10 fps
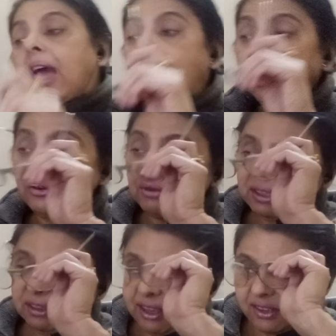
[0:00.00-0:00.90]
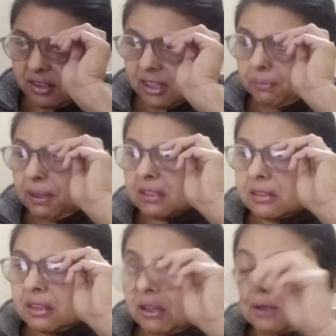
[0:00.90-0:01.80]
Acrid taste can be
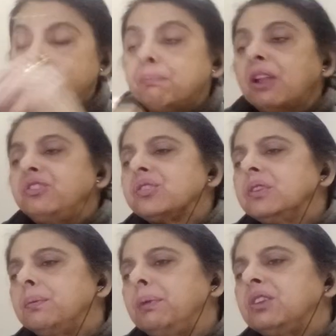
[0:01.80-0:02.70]
considered pungent,